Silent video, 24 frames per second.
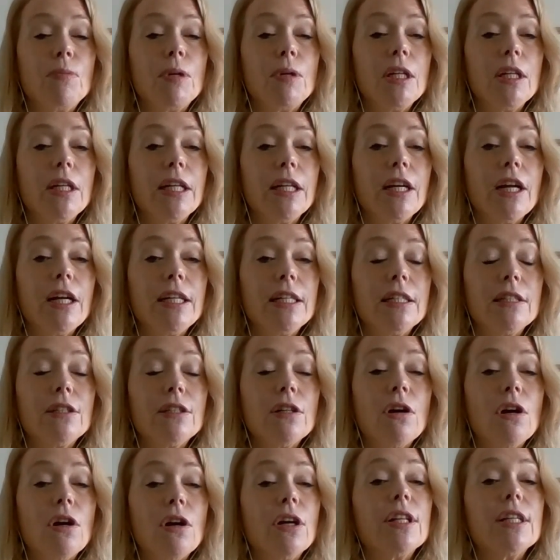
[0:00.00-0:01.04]
really it,
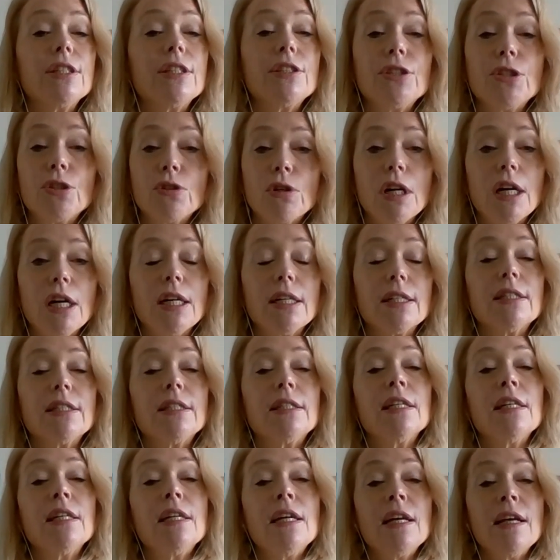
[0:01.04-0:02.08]
are these
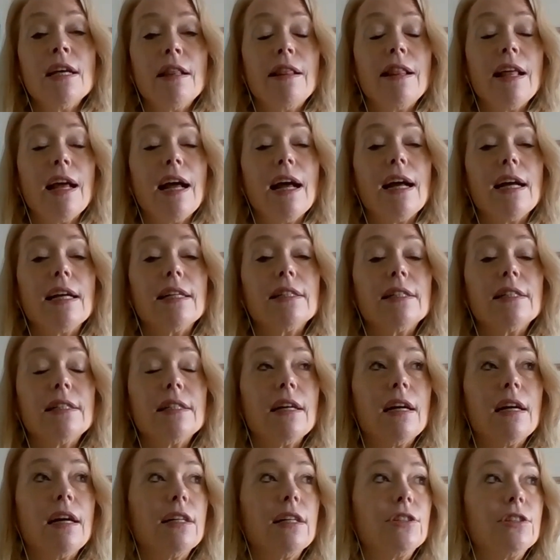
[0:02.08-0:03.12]
drugs that
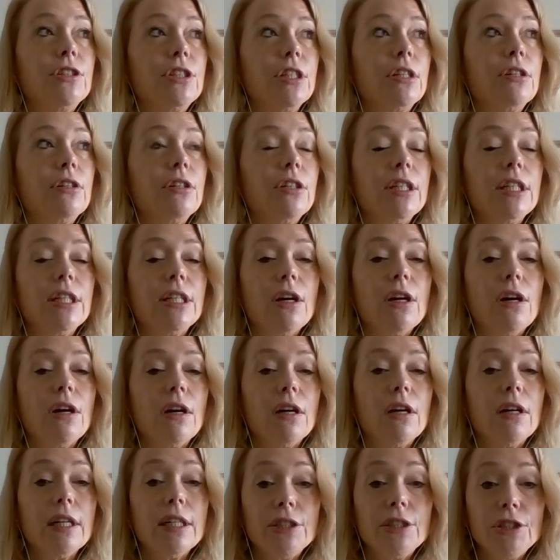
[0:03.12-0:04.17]
uh, generally
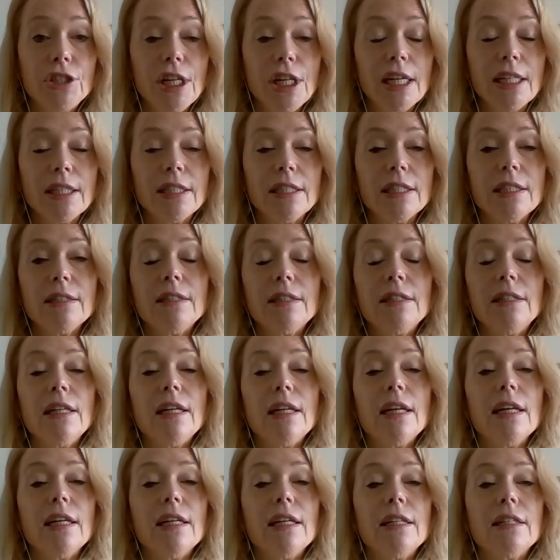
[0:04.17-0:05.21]
are injected
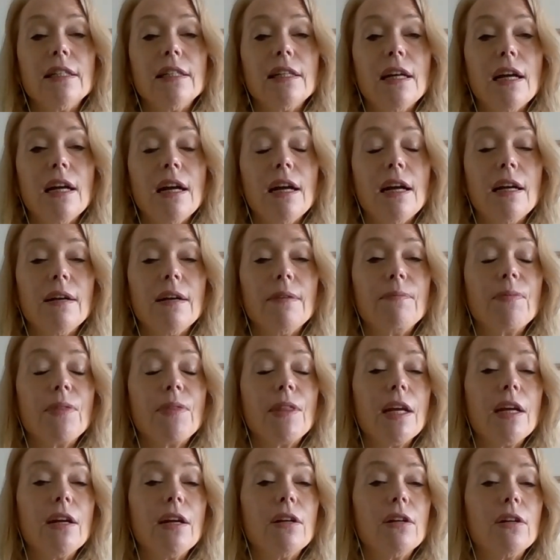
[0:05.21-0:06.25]
and um,
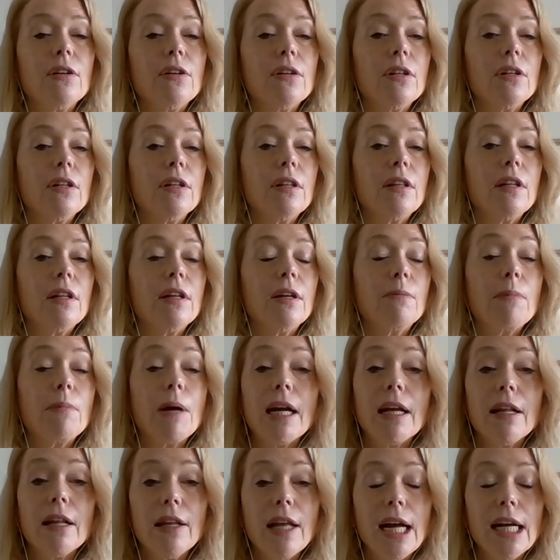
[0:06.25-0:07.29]
they're, they're
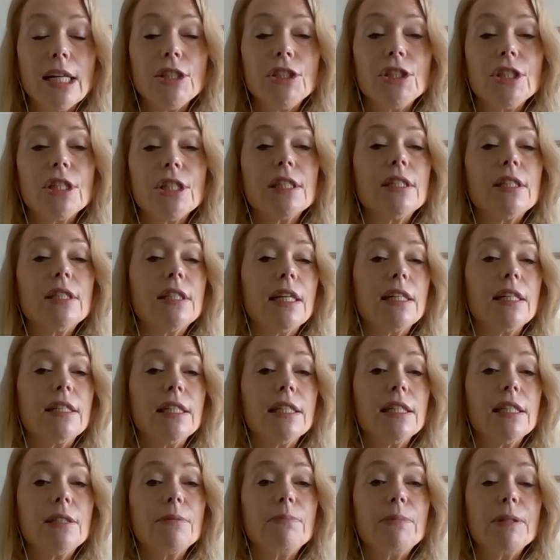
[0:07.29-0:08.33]
biologics. They
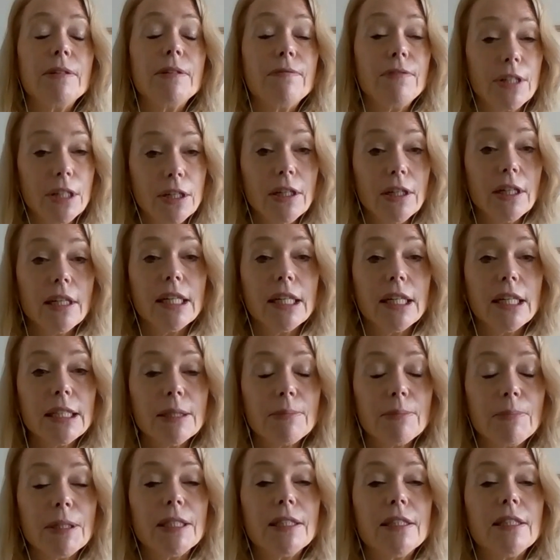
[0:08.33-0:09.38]
tend to be very
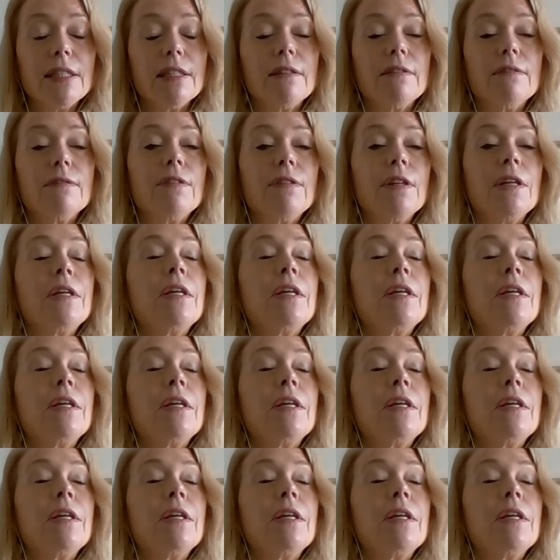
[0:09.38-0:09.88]
expensive.